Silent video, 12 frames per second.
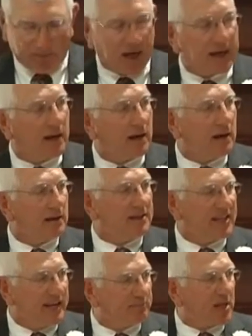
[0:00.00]

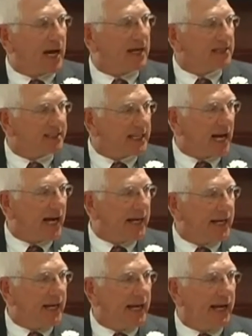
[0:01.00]
But deep down
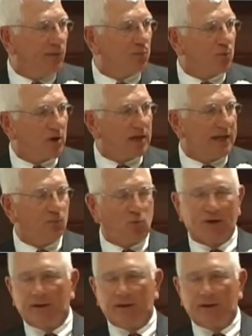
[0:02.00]
inside, he really